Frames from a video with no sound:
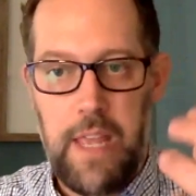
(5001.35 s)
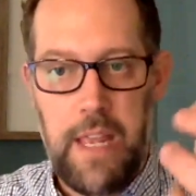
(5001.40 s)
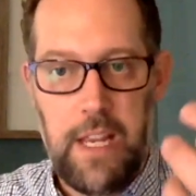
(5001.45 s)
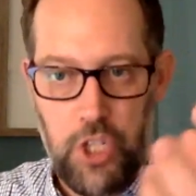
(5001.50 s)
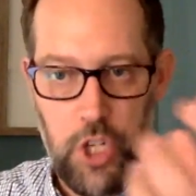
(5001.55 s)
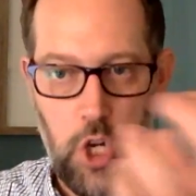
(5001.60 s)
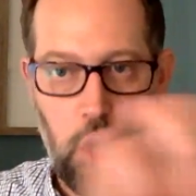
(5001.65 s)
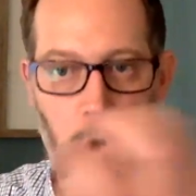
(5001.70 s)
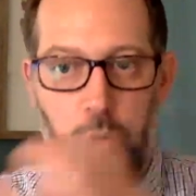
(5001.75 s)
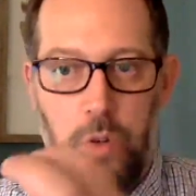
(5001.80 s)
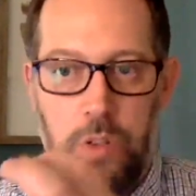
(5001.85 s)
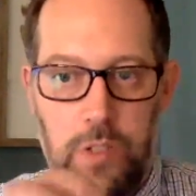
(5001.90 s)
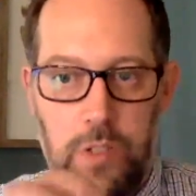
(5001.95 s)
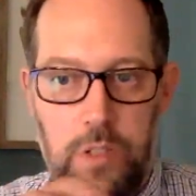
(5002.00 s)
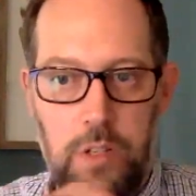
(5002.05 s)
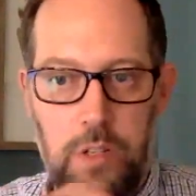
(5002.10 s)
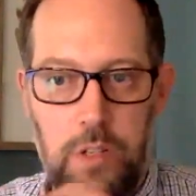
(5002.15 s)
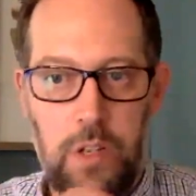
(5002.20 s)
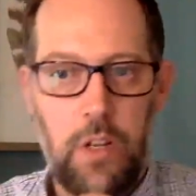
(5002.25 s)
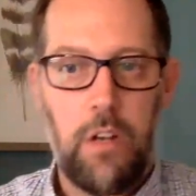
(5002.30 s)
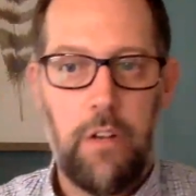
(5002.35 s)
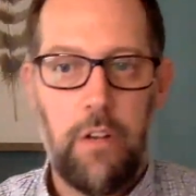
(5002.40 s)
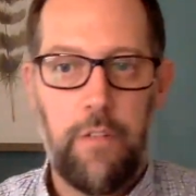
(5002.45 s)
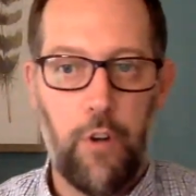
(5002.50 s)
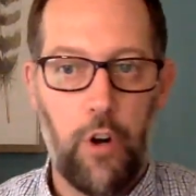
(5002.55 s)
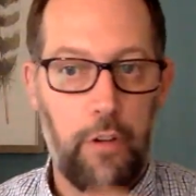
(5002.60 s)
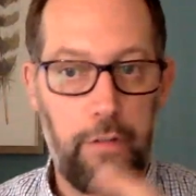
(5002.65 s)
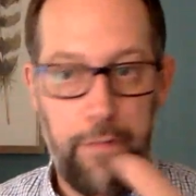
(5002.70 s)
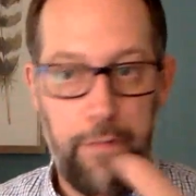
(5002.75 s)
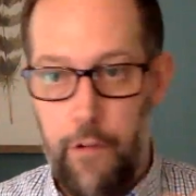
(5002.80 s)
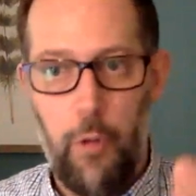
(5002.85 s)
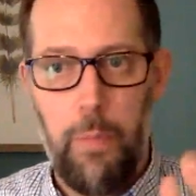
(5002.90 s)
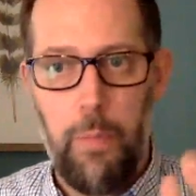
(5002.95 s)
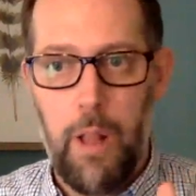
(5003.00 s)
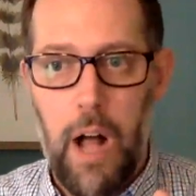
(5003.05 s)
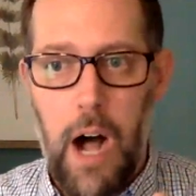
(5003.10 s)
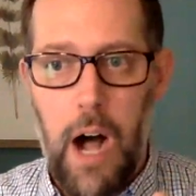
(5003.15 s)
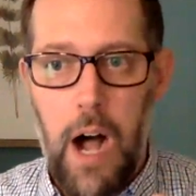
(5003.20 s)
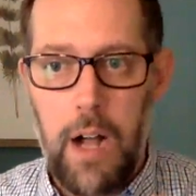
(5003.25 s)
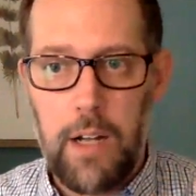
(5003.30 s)
these students for a full
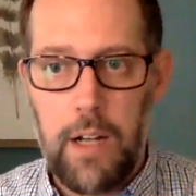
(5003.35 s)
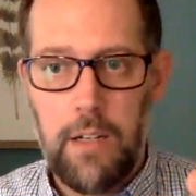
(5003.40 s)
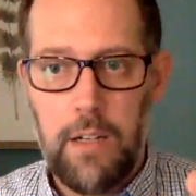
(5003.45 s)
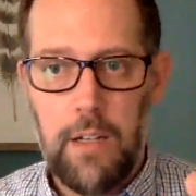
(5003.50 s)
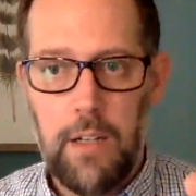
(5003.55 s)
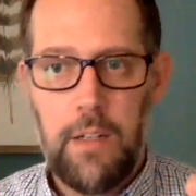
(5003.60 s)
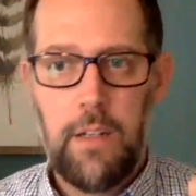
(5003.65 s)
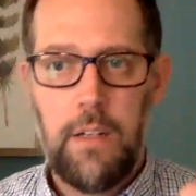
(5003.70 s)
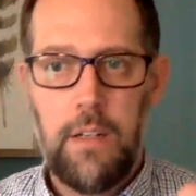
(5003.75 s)
block,